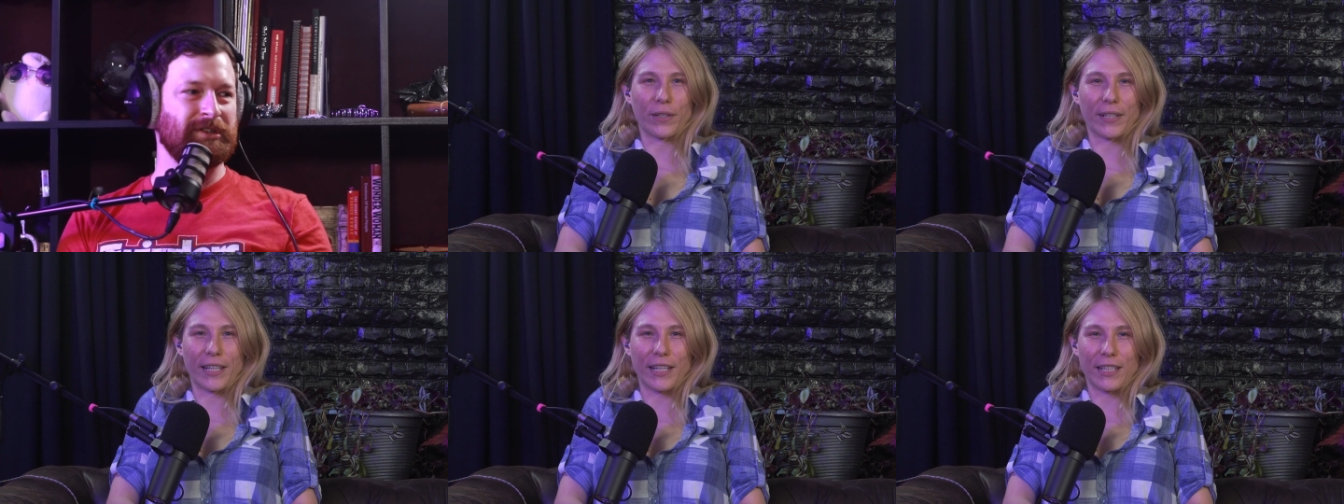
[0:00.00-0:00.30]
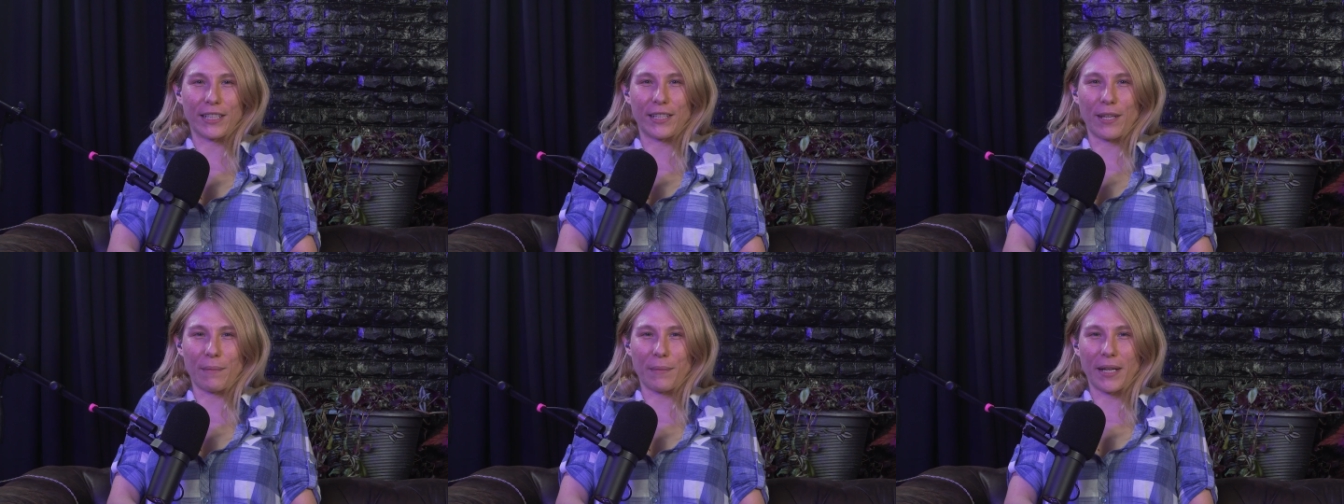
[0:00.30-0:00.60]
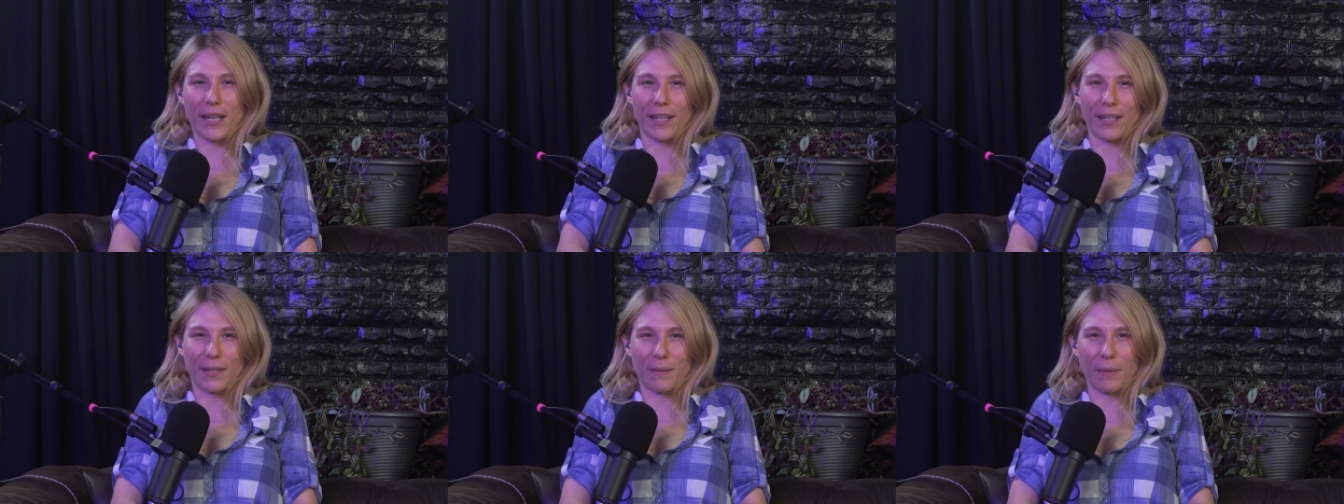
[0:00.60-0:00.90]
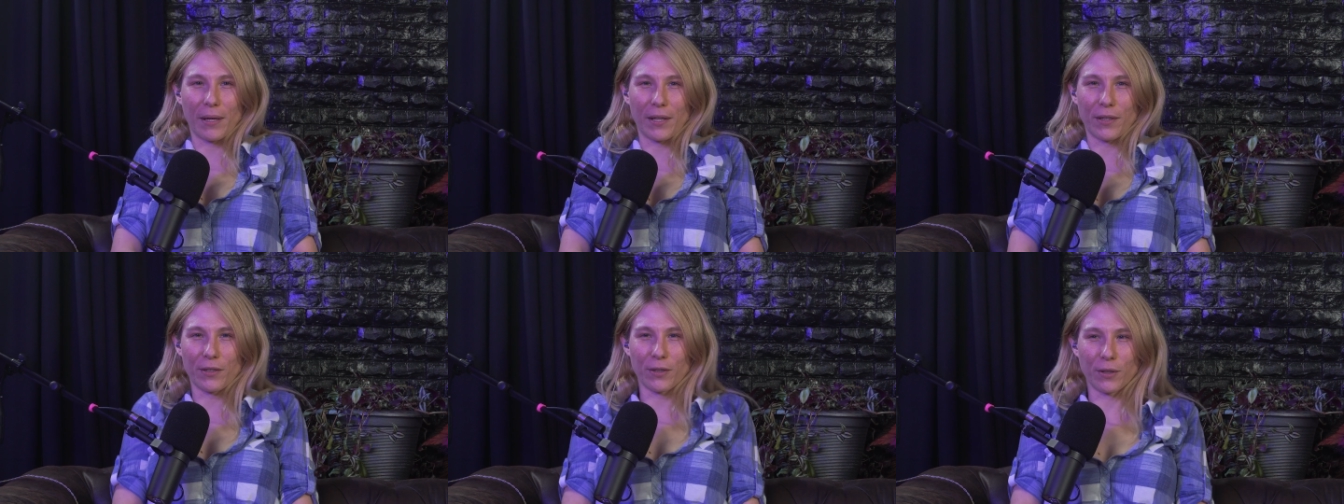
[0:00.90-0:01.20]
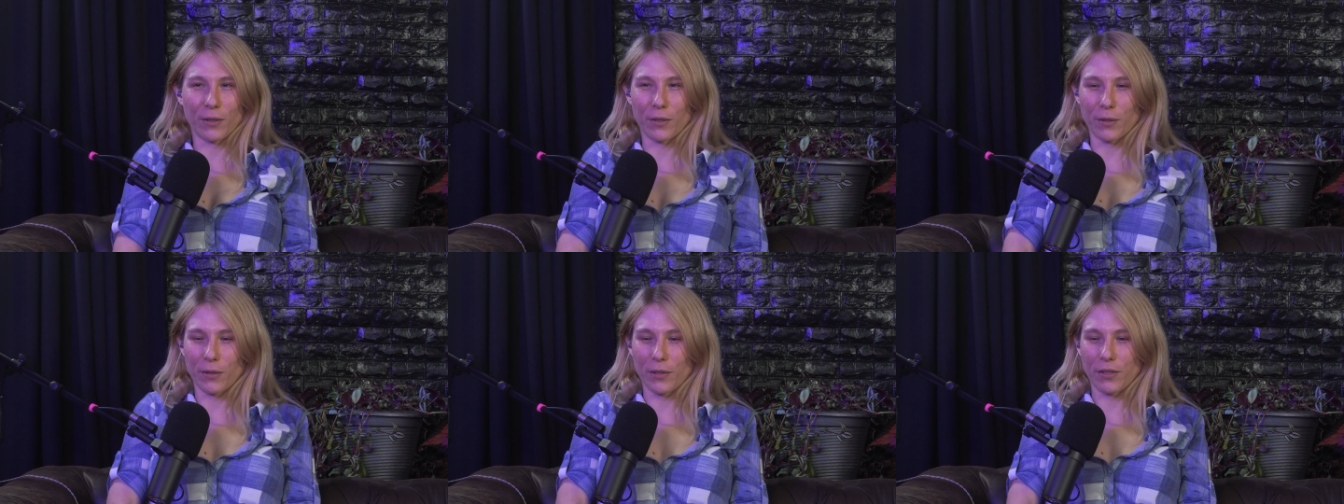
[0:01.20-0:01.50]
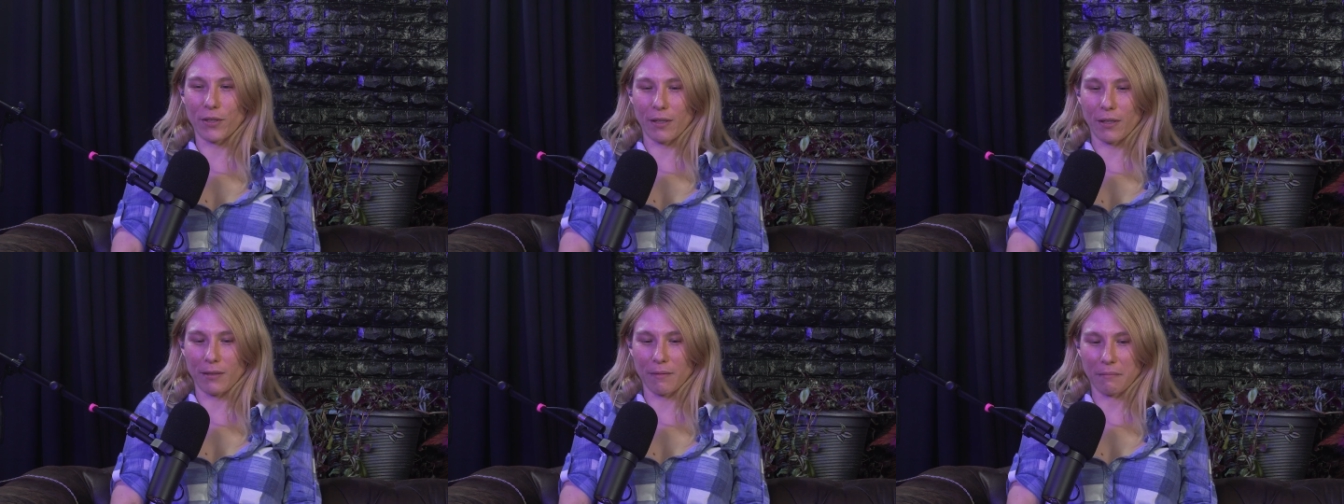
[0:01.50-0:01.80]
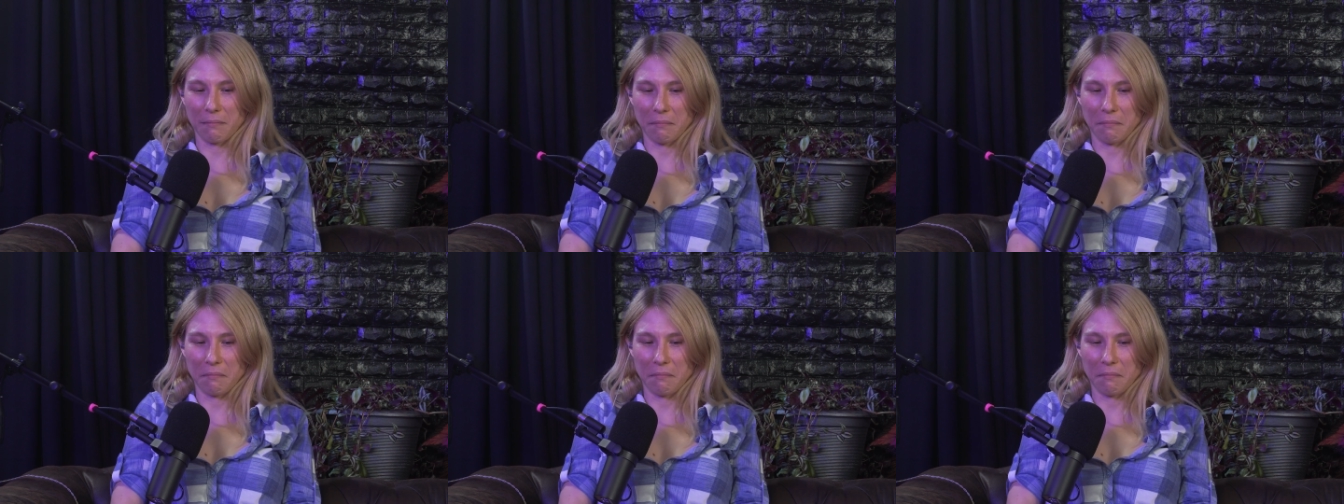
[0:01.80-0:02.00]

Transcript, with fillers: Feeling intimidated by the urinals, like